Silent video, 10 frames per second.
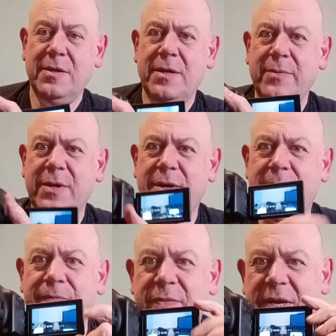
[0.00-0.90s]
There we
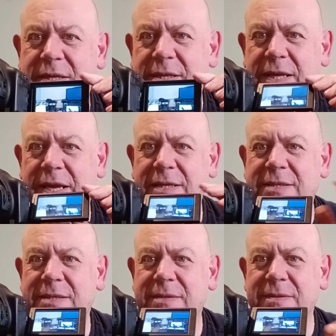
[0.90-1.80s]
go. There's the
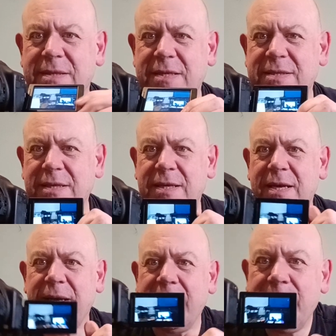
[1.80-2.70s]
lens. There's the,
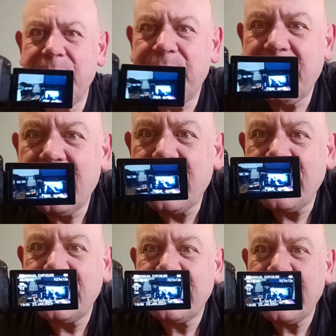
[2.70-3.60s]
uh, you
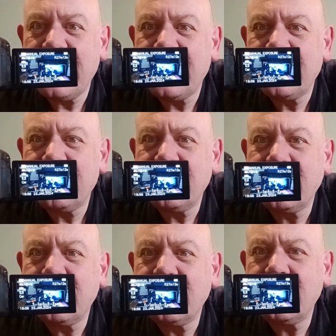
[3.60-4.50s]
can see
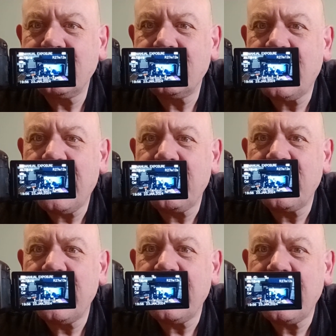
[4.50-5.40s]
what I'm
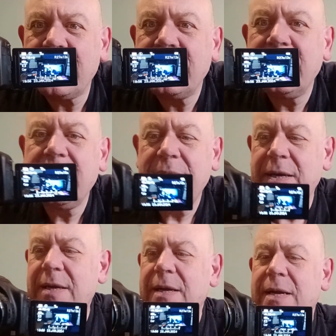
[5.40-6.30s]
looking at.
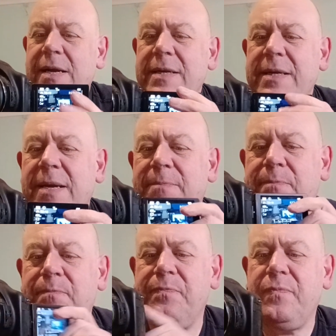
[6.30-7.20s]
And
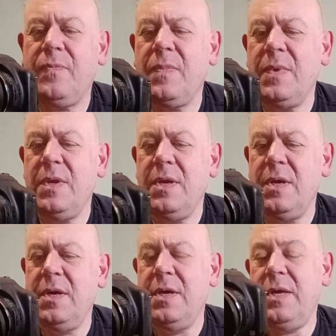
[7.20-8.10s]
um,
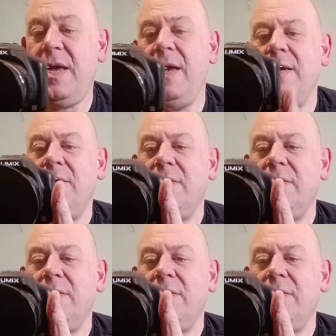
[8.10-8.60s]
yeah,